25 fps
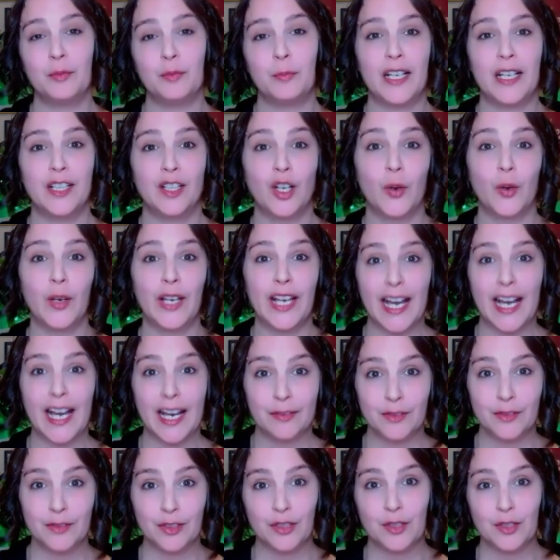by going
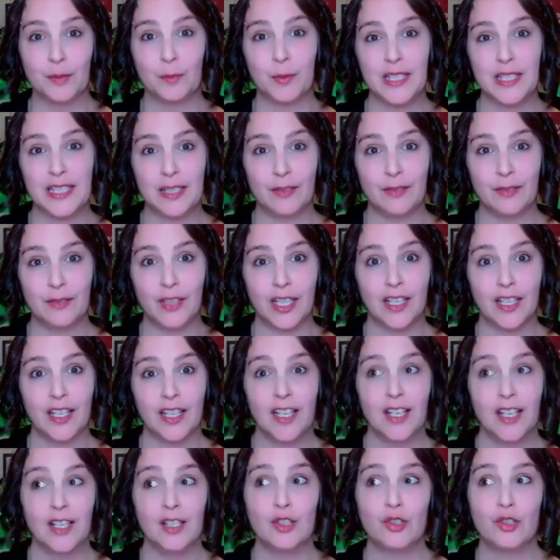after specific
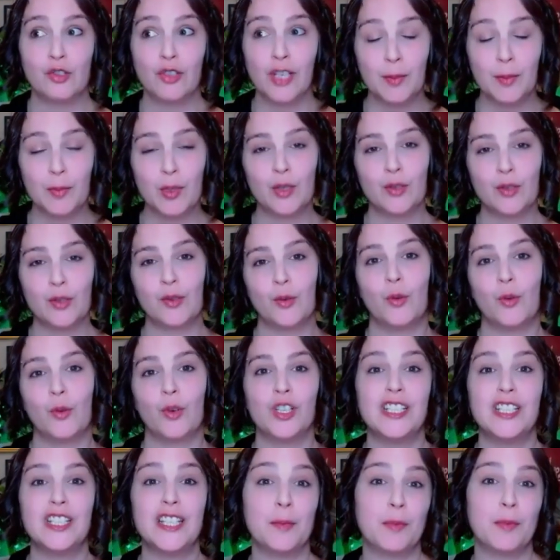streamers
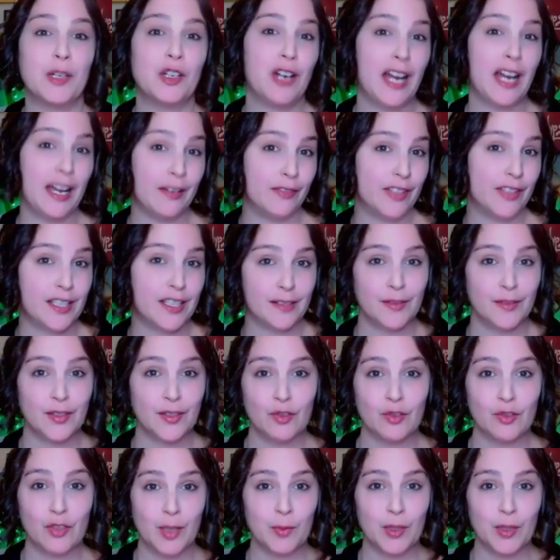or demographics of
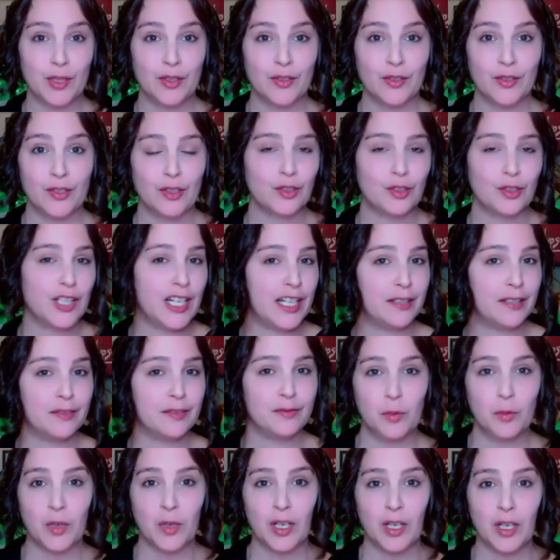streamers, creative
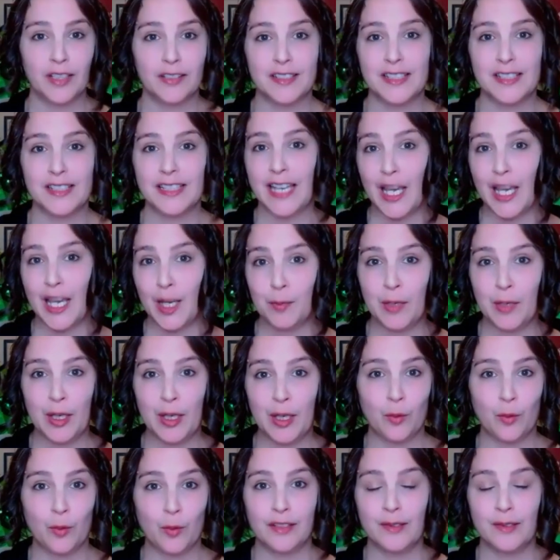ones, gaming
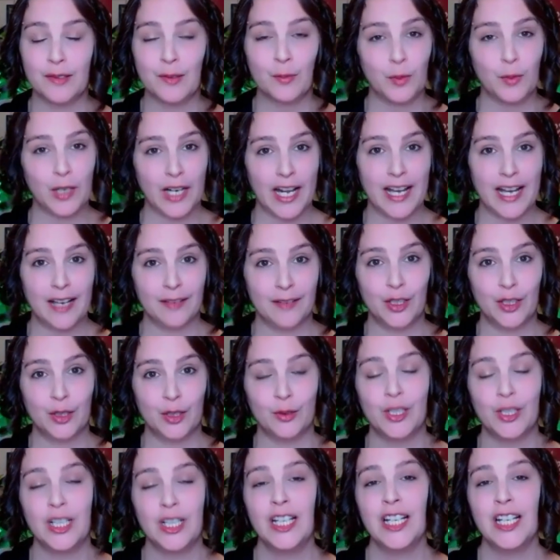ones, what have
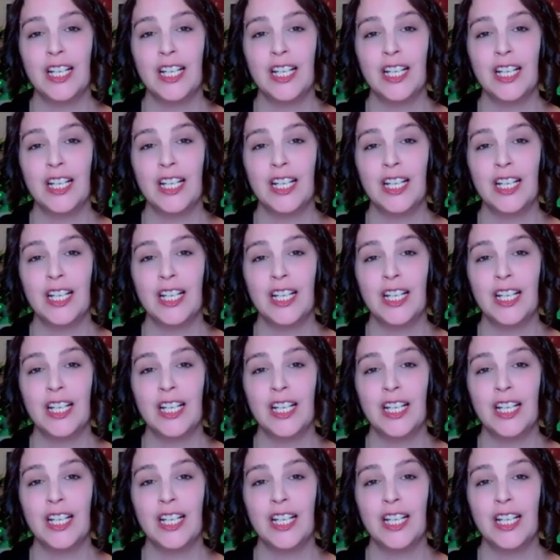you,